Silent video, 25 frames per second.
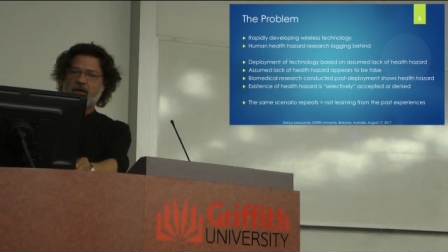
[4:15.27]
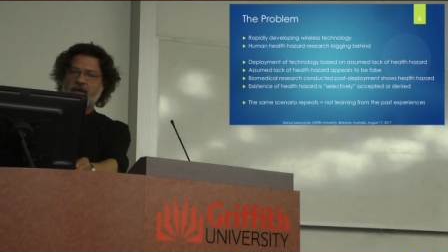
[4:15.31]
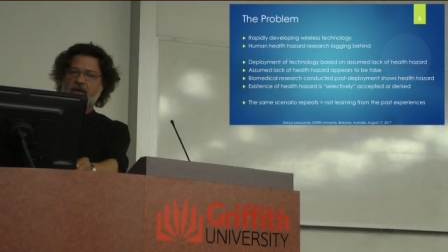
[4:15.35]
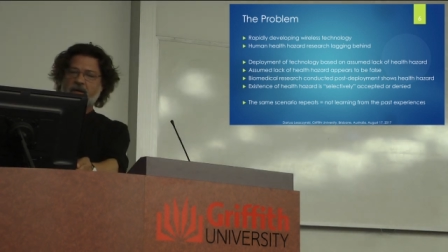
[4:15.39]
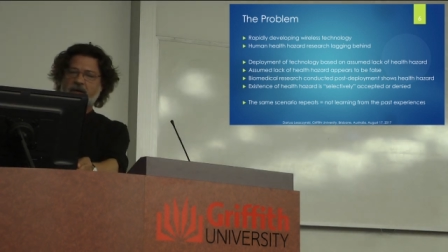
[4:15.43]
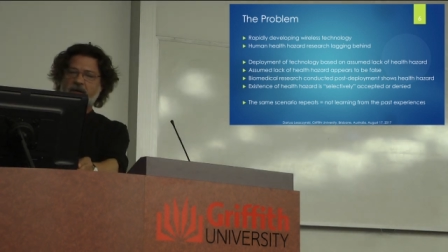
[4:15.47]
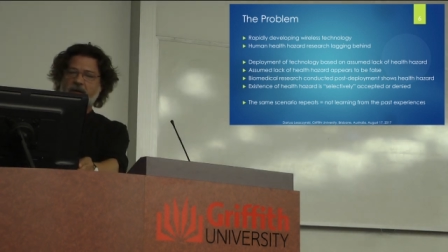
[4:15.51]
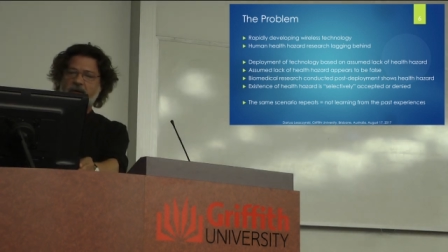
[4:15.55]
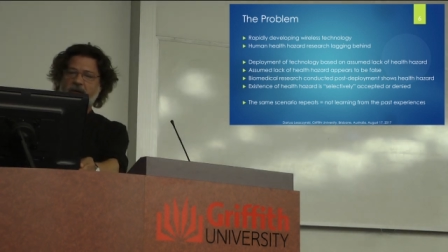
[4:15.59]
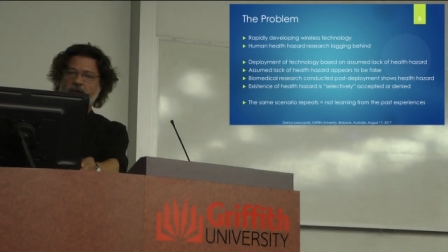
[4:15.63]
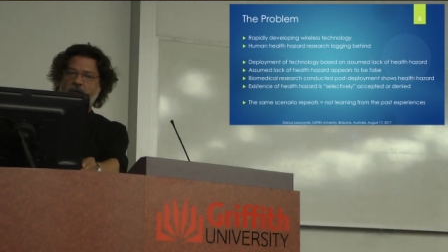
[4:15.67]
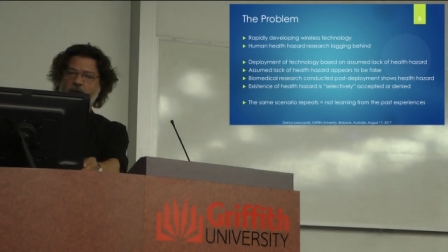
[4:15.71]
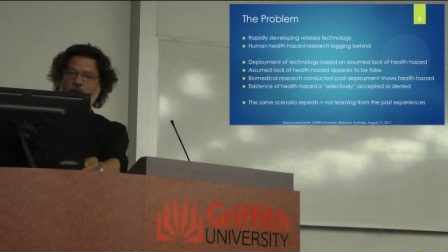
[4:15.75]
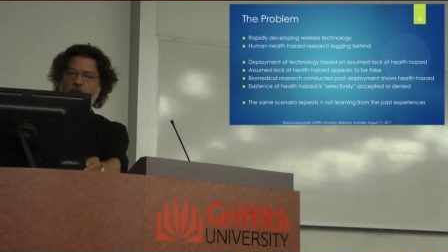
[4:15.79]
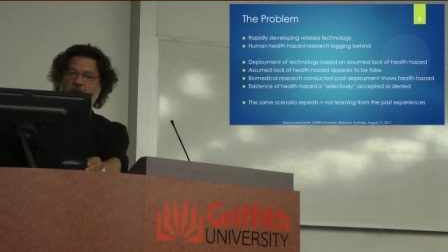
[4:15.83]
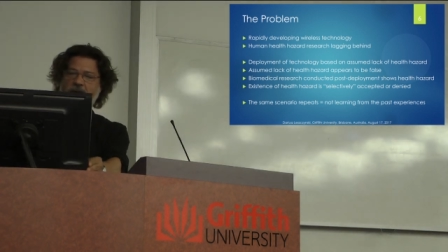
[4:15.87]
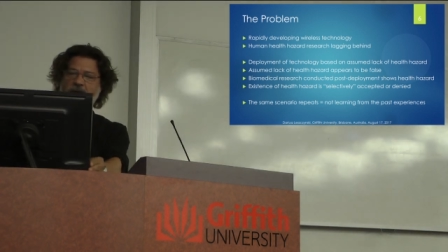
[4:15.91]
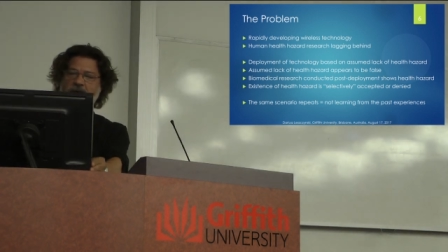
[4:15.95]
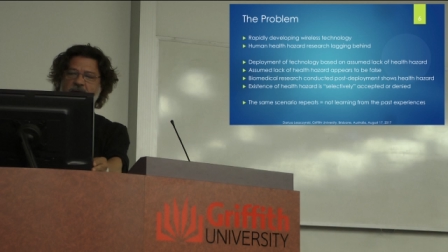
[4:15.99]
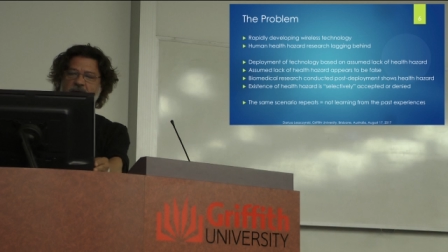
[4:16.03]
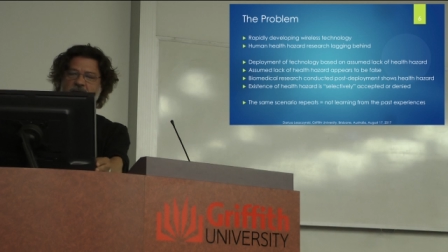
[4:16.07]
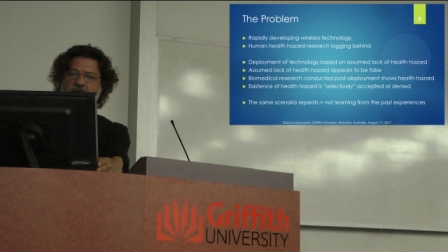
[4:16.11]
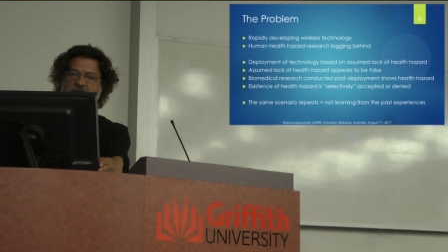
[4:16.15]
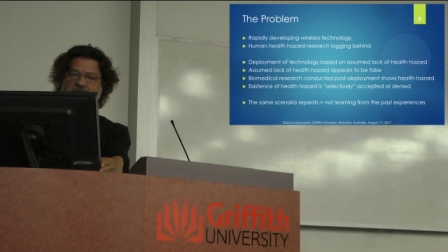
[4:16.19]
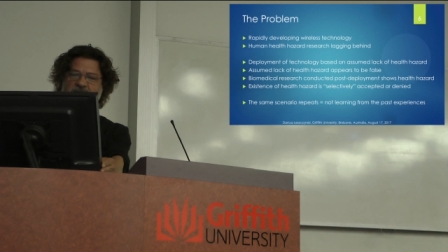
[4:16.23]
uh,
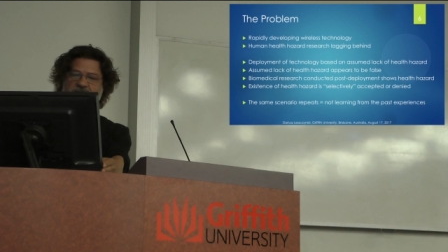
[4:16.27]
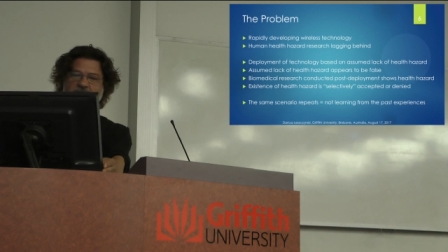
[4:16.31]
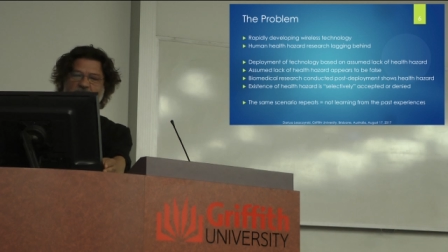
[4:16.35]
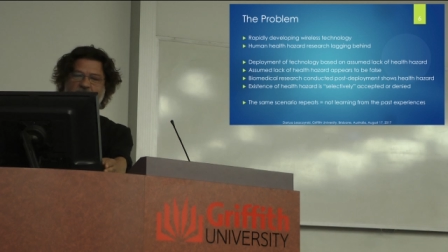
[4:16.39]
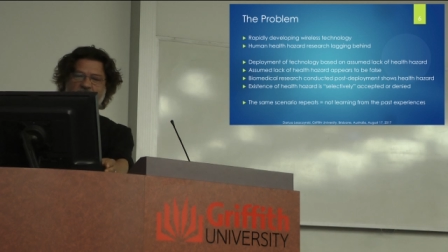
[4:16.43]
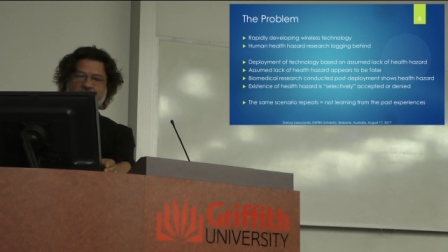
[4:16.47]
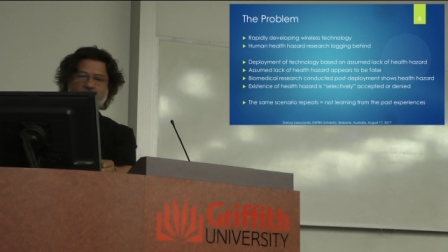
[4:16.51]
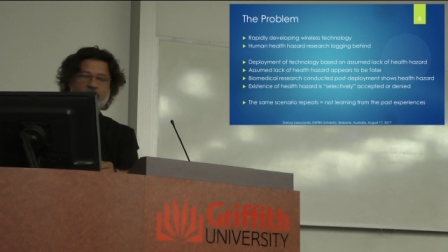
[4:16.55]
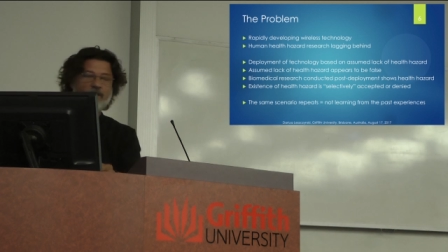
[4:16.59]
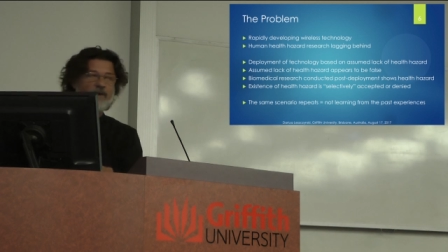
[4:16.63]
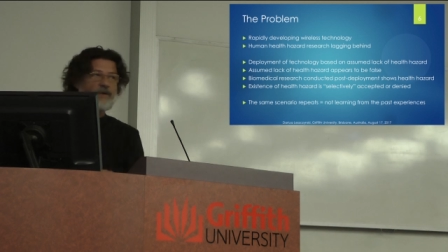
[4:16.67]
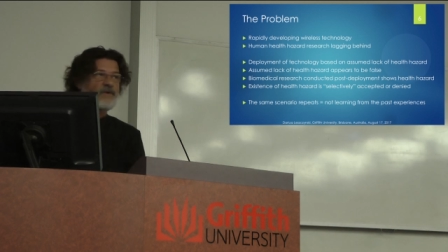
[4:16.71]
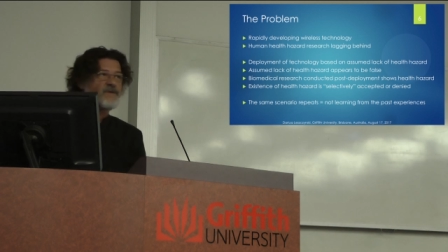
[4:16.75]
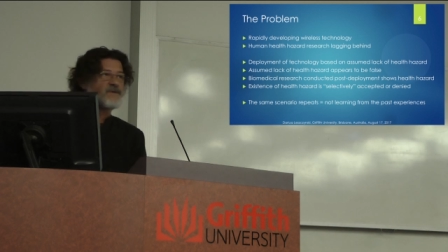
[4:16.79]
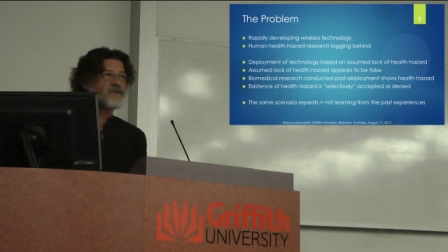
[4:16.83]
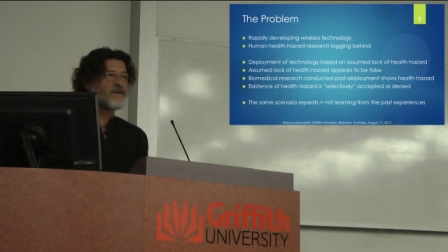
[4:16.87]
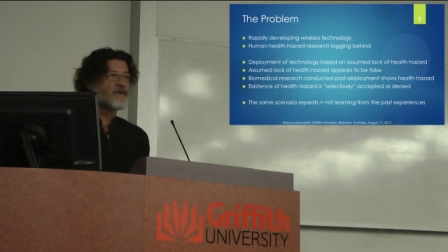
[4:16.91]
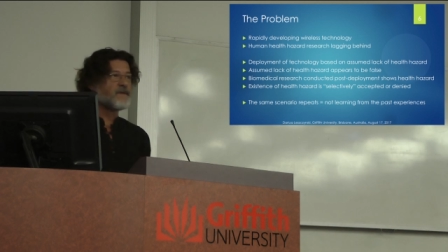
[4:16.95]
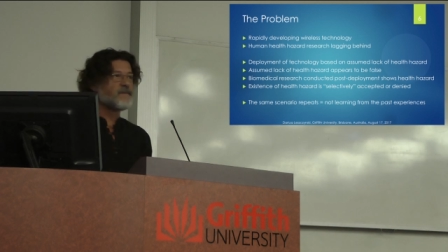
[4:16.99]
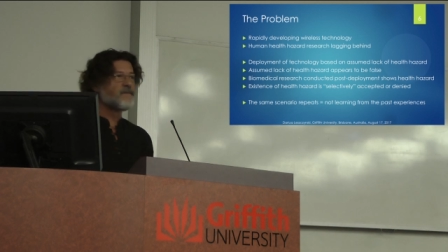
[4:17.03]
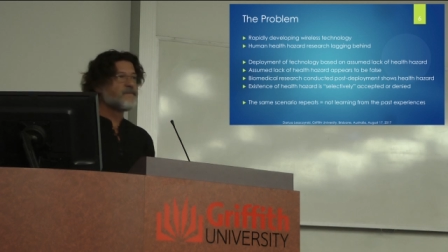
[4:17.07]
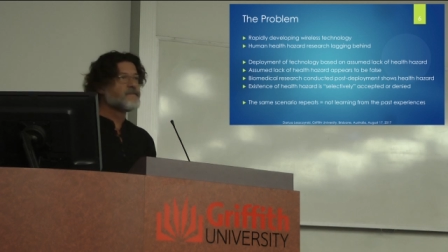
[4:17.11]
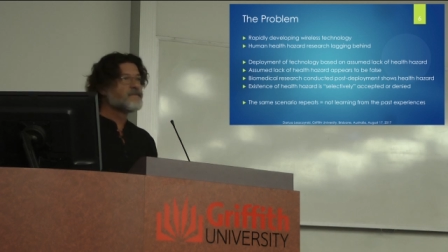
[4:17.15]
wireless technology